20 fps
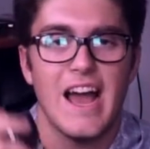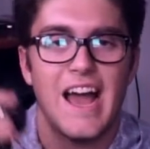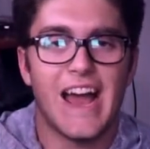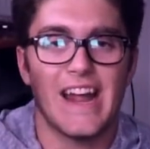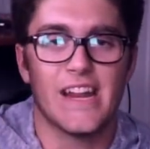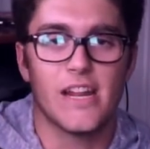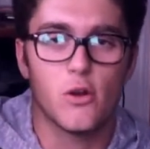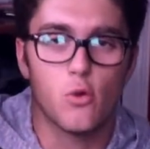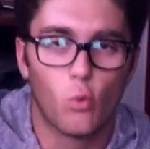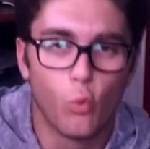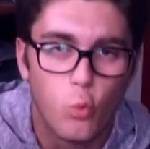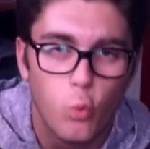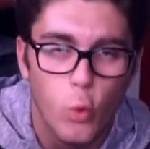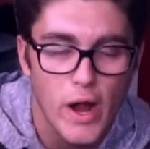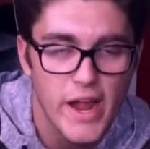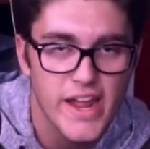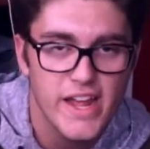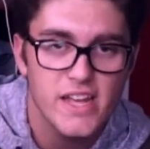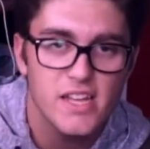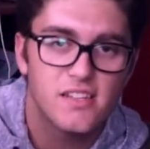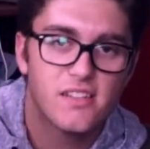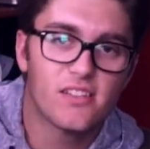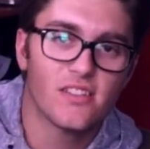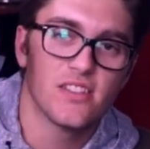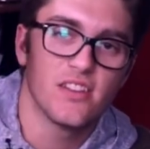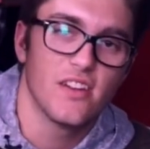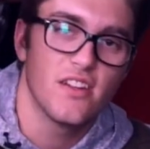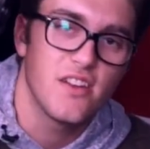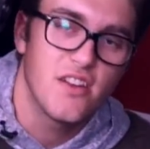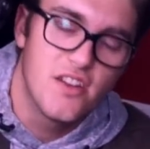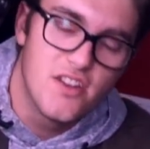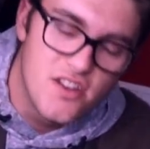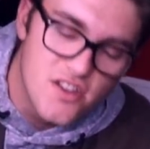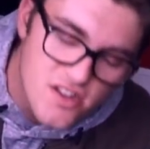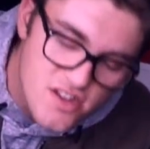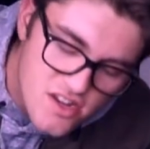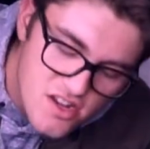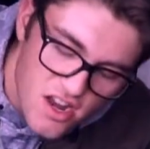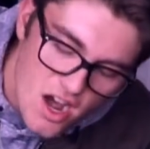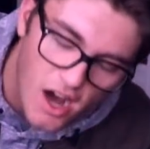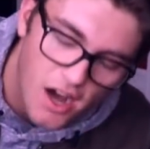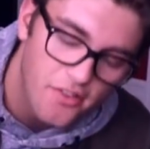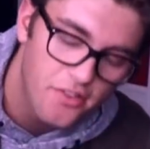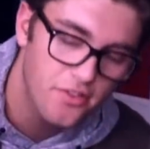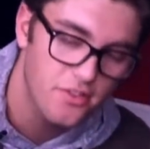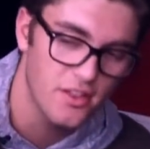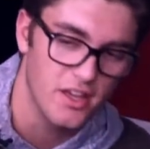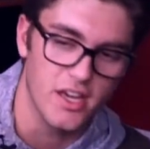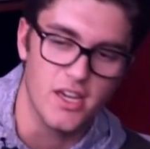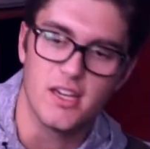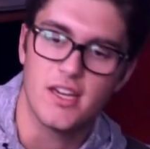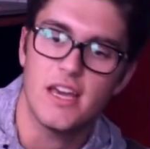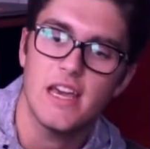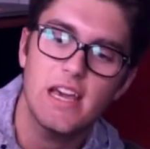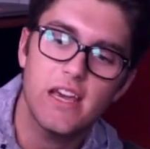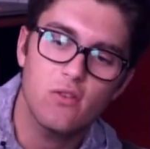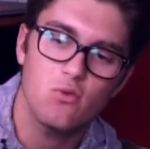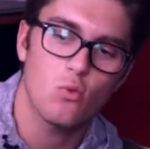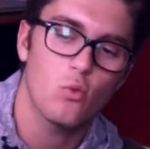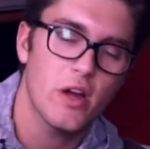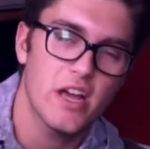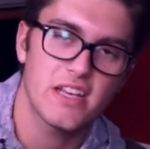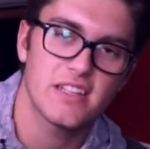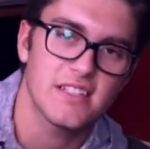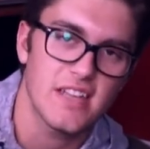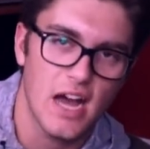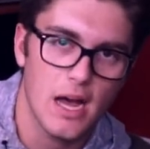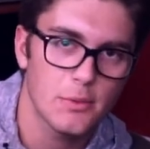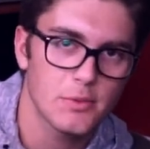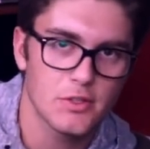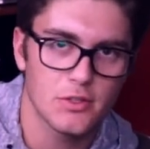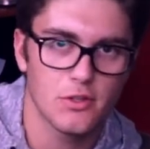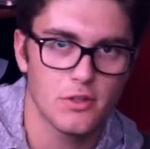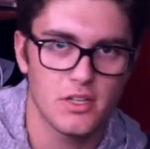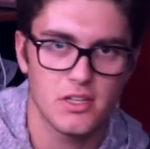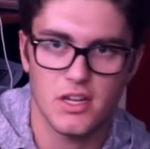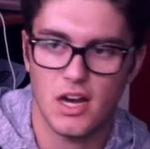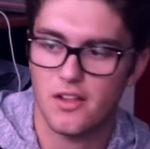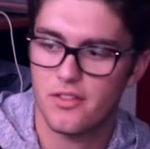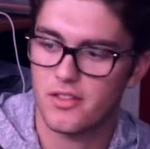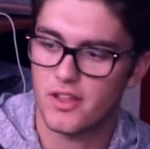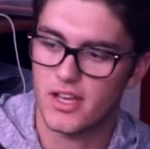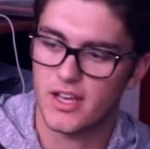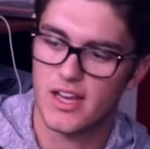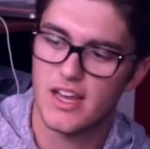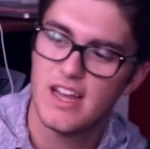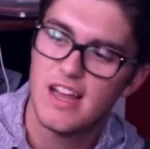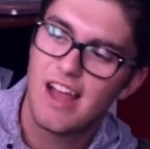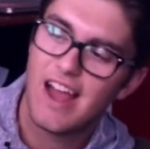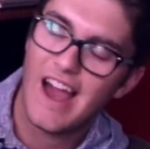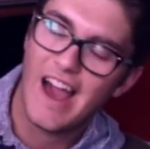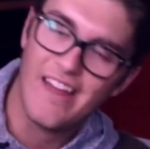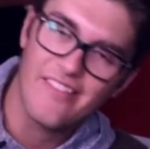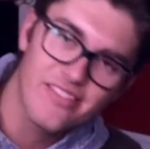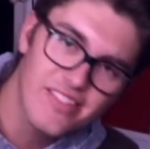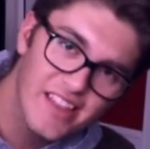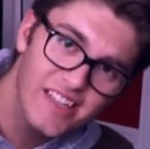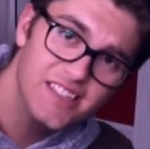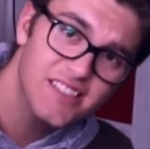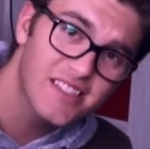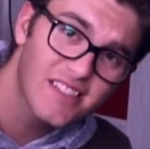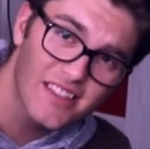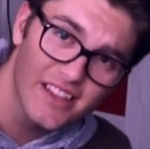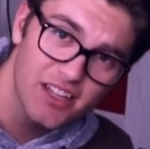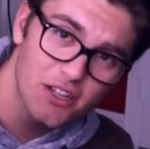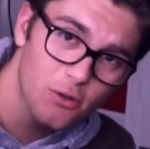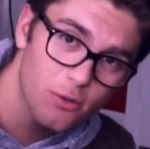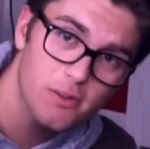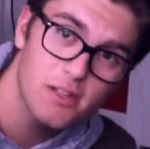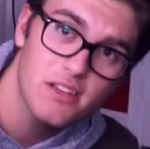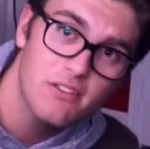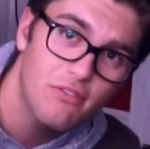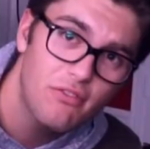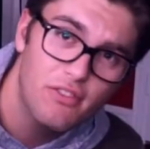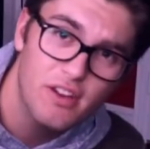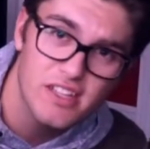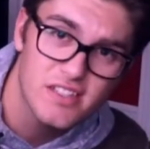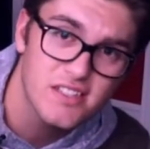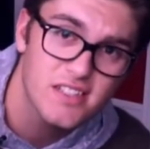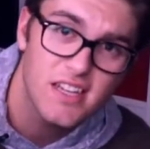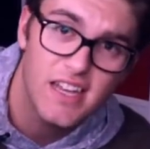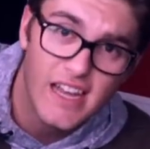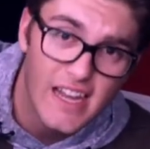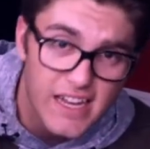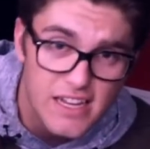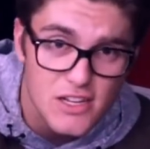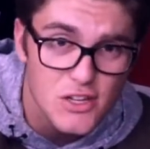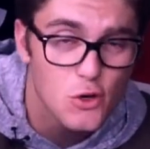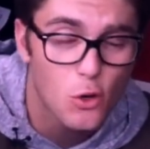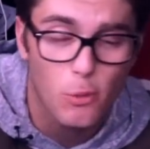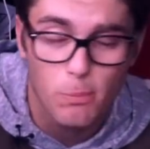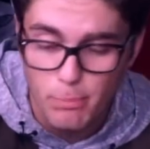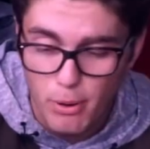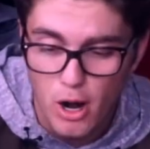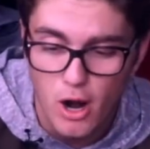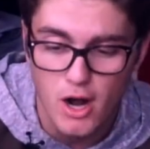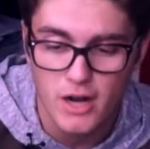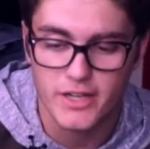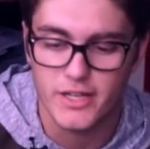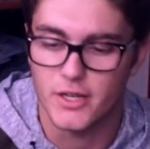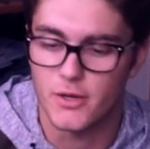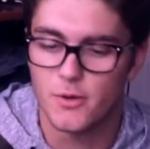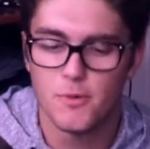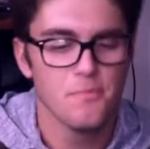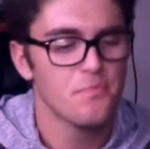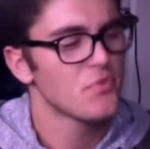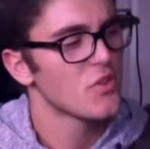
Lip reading: and it weighs nothing. It weighs absolutely nothing, and this literally fits in your pocket,